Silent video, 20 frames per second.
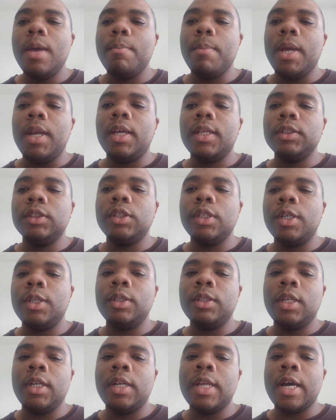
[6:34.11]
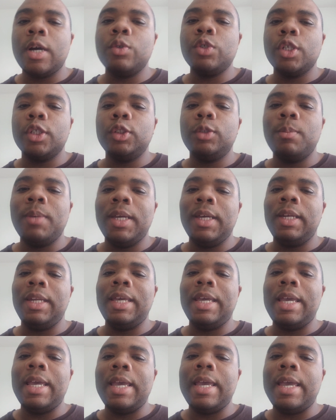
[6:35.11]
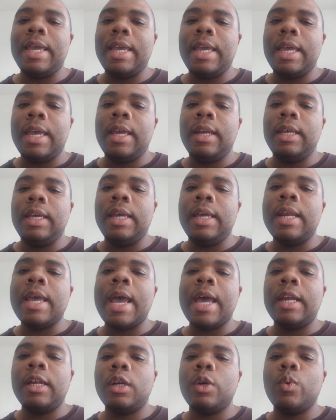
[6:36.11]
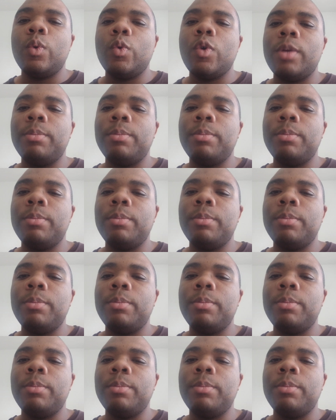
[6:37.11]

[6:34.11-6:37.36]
many consider the Dow Jones to be an inadequate